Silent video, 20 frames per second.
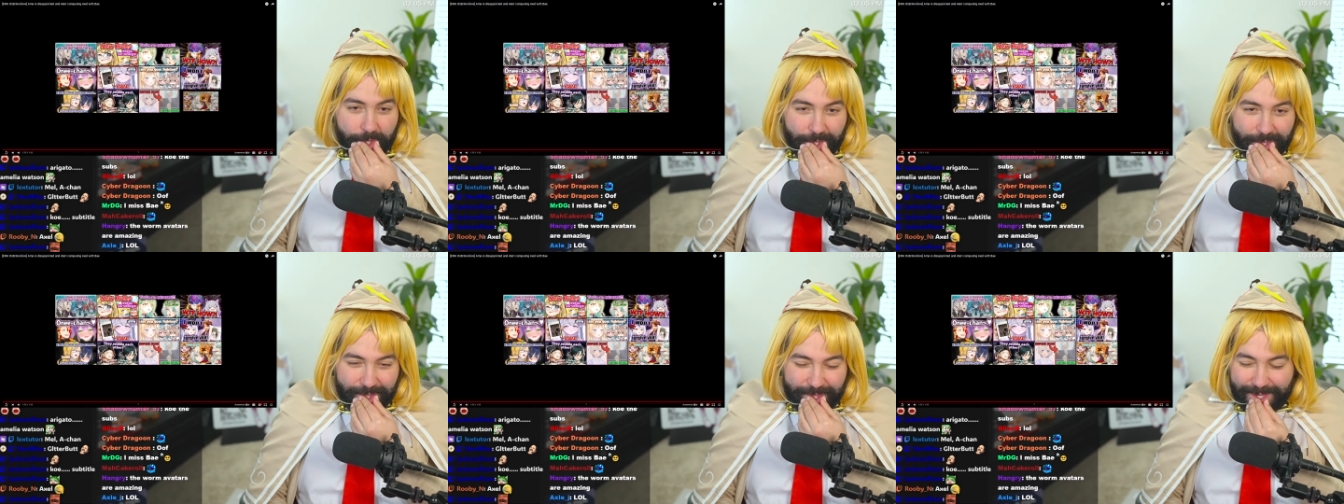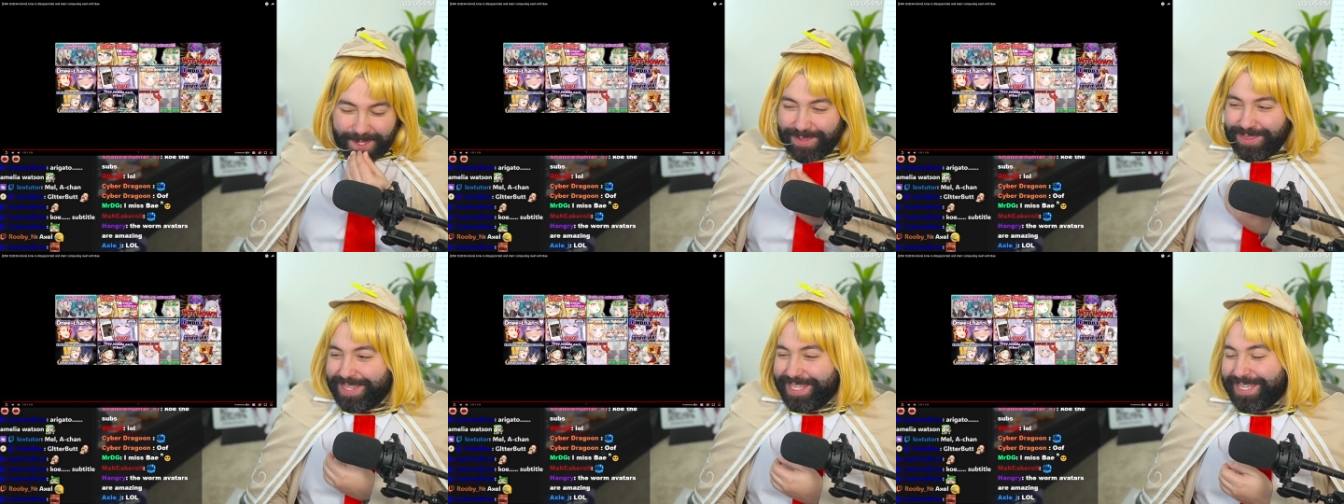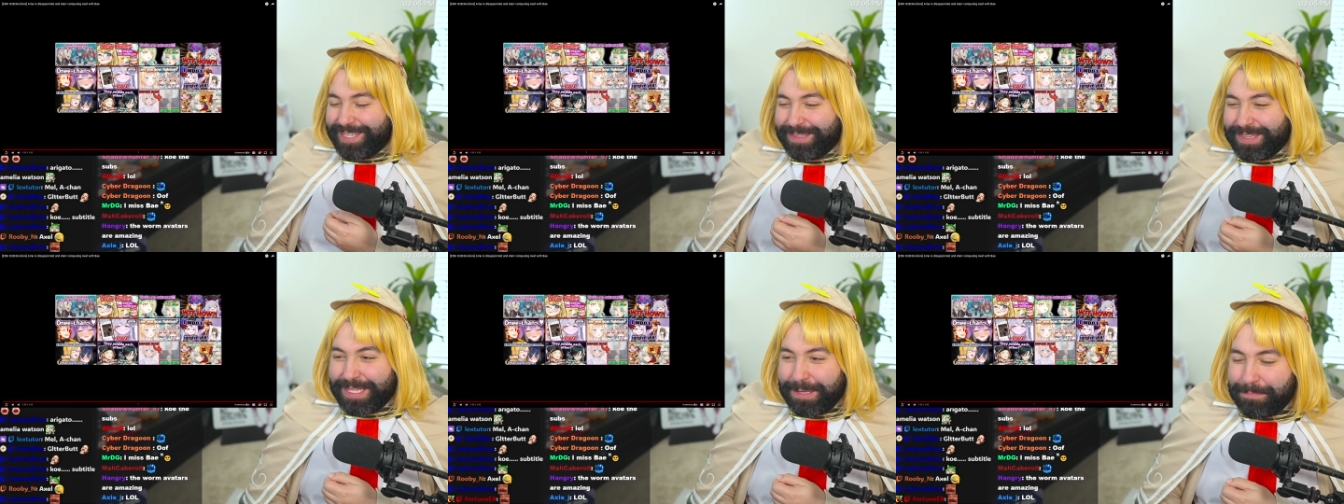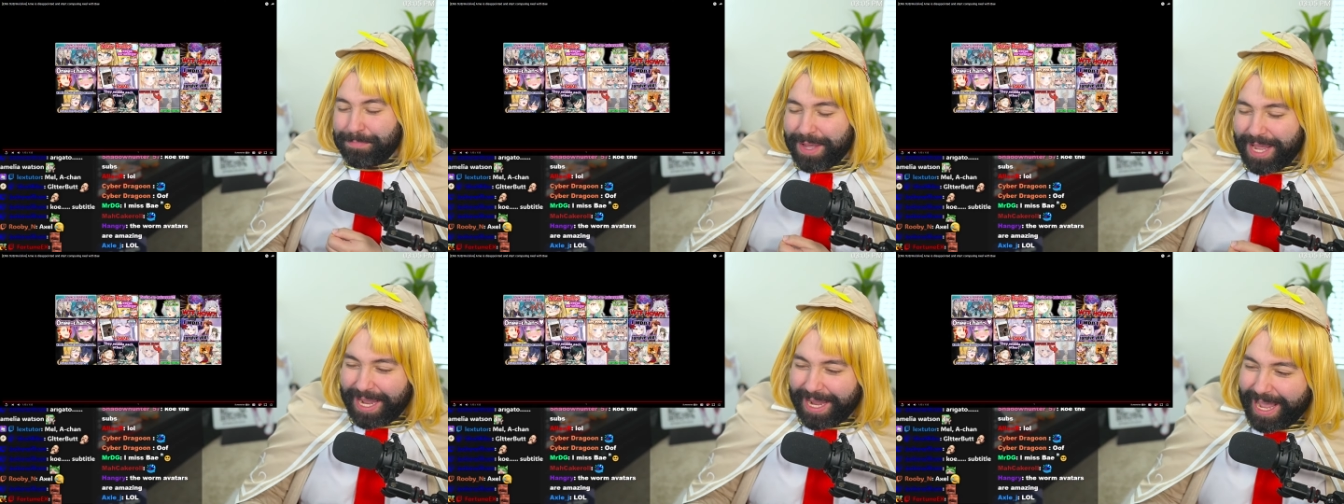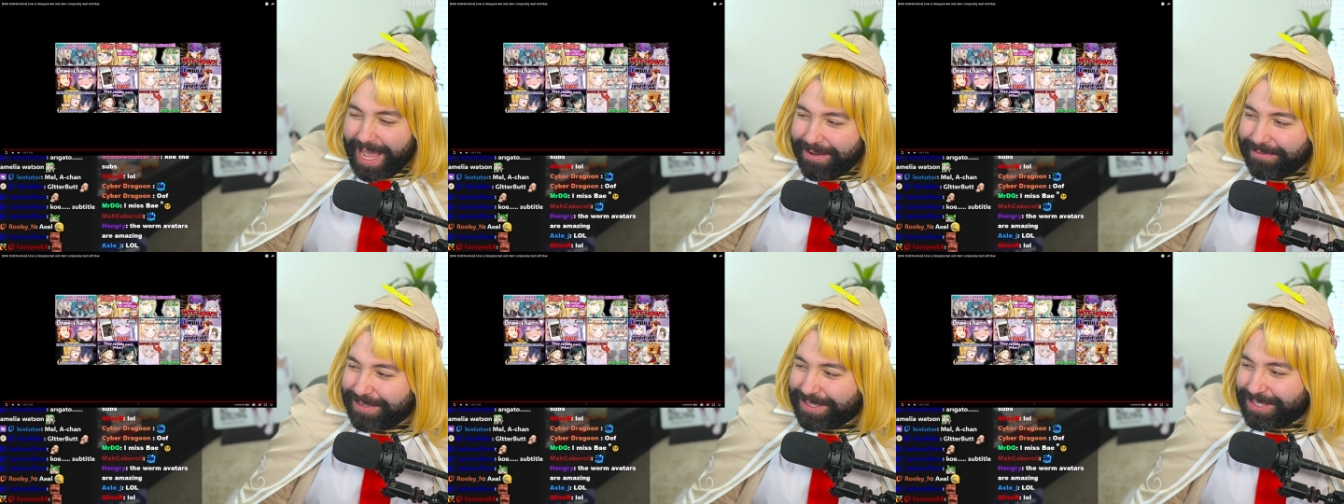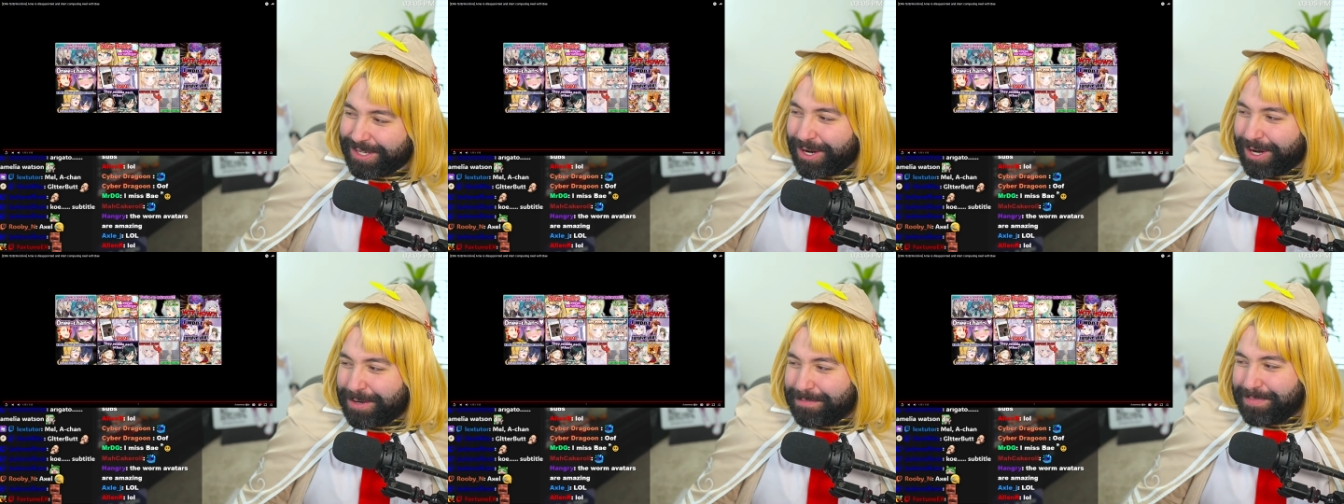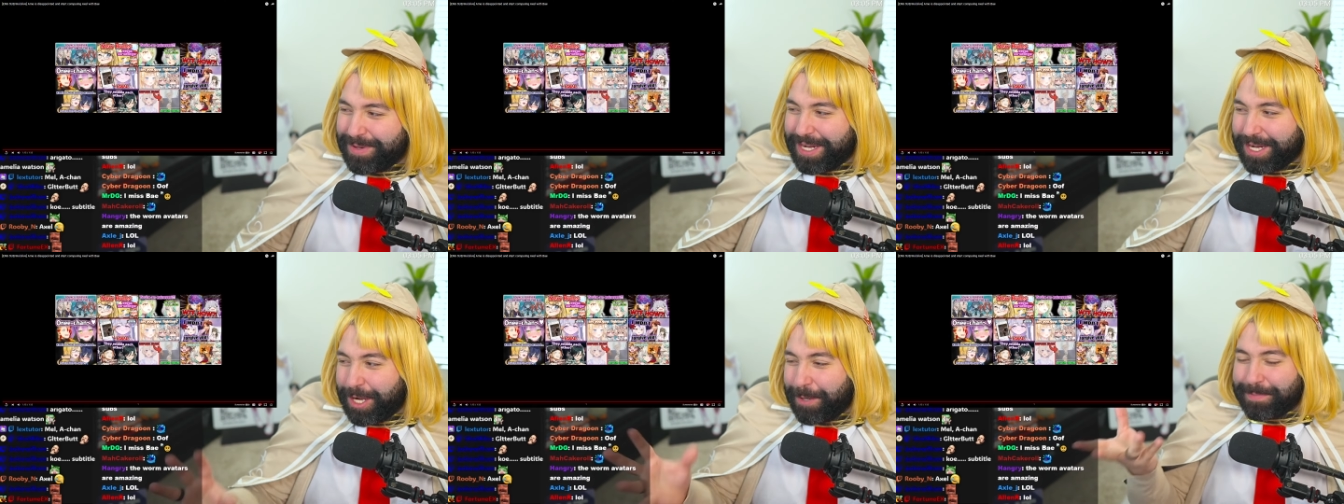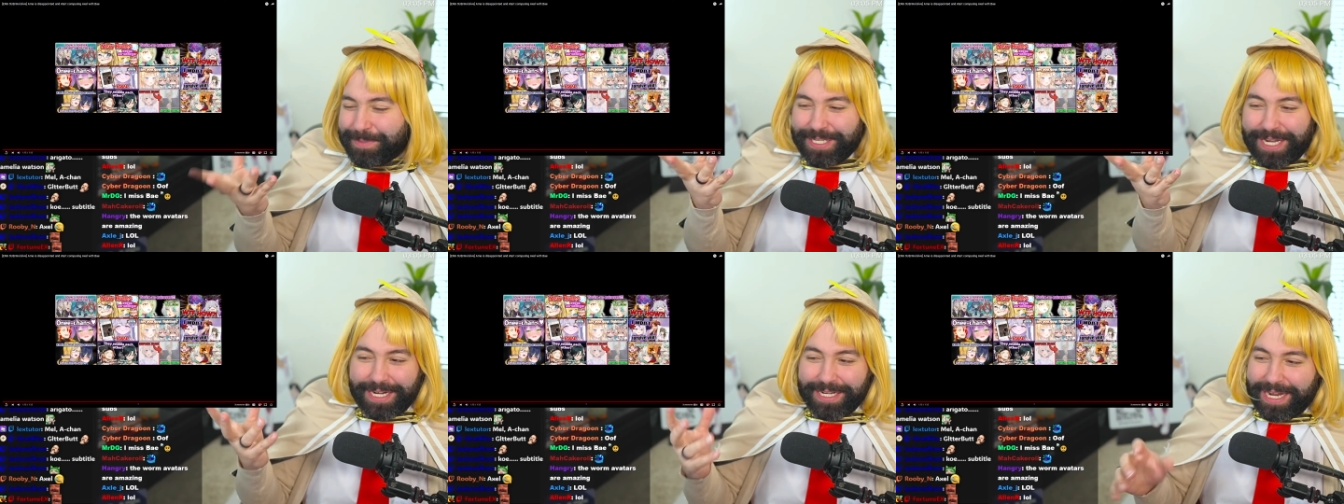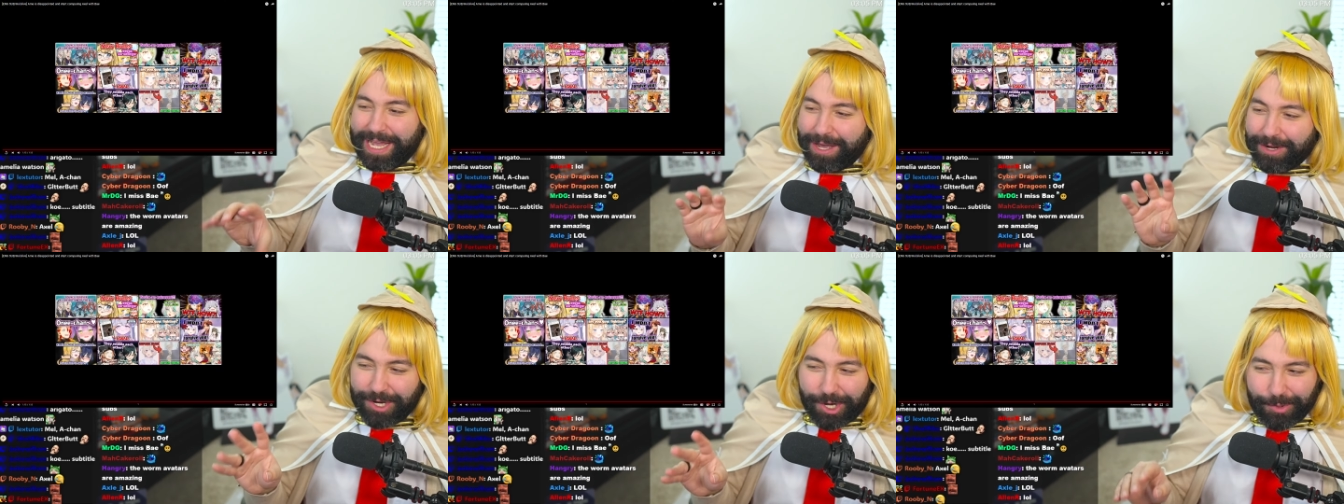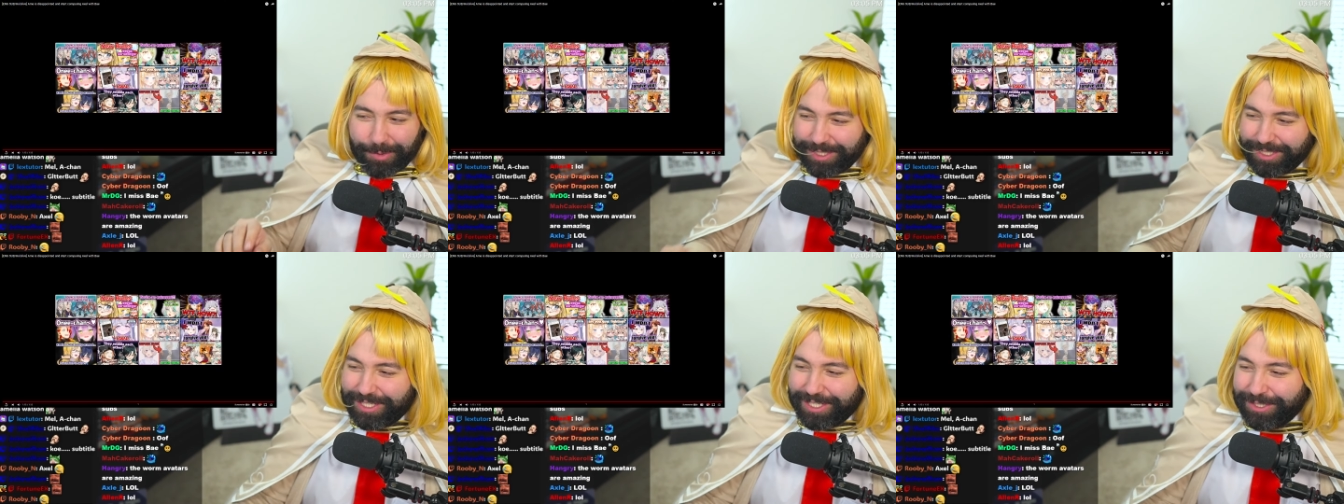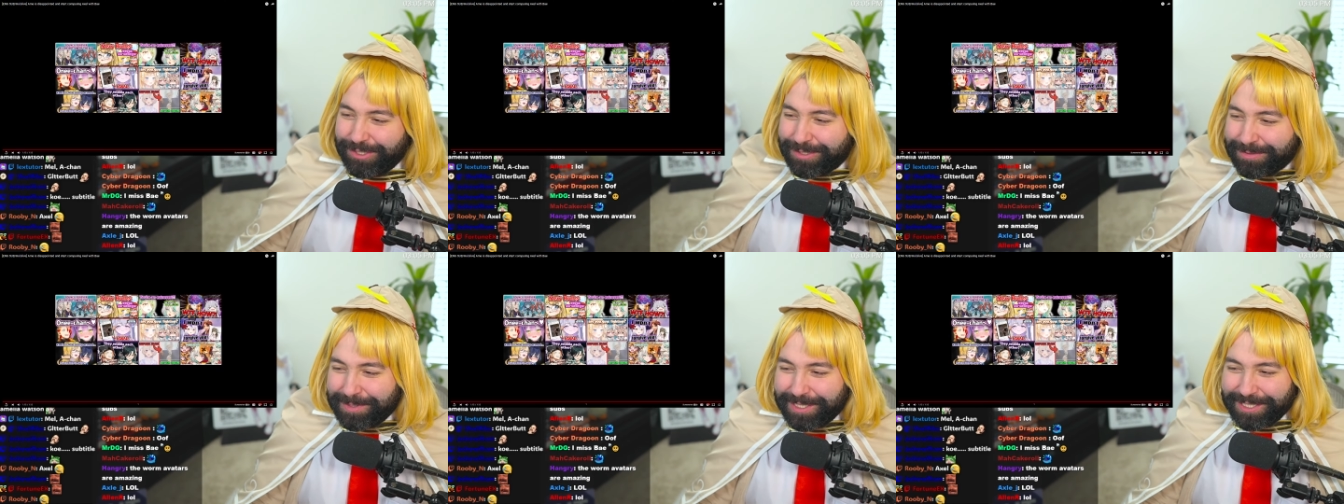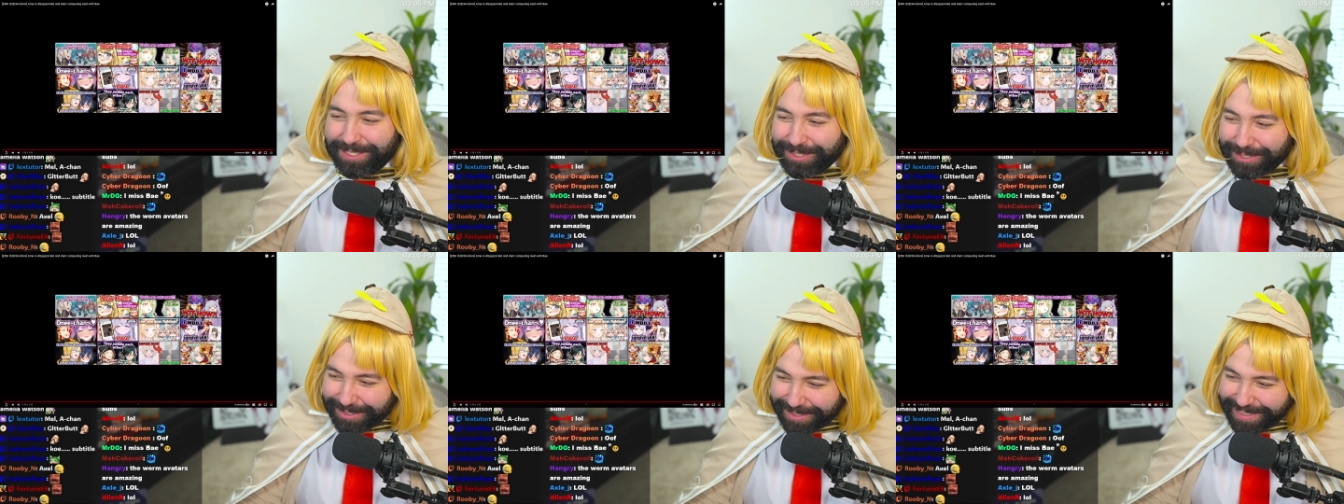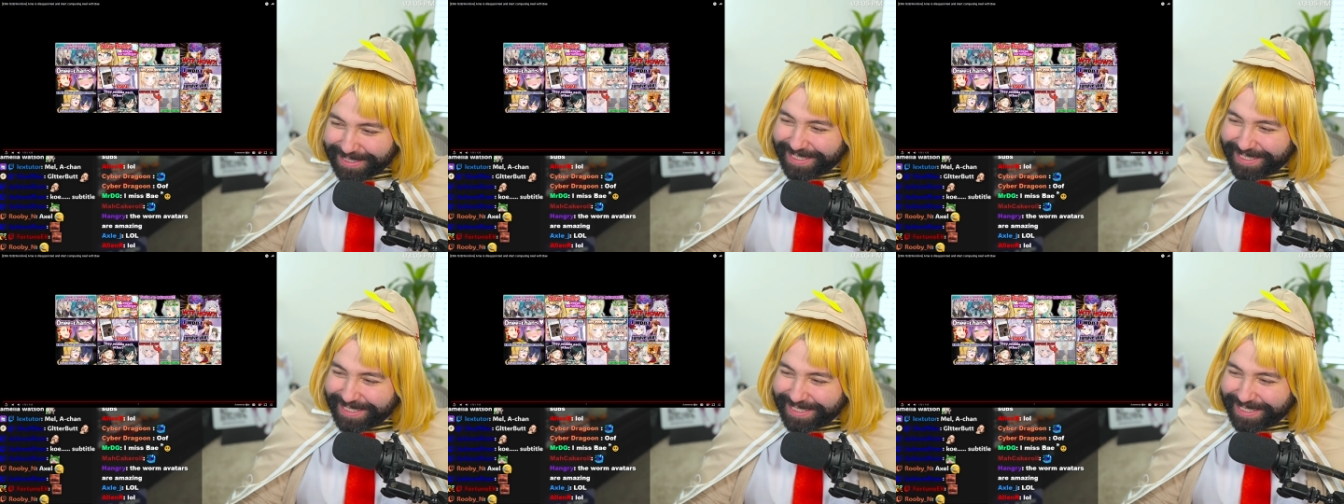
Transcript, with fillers: the the the Bae avatar being upside down always kills me, dude.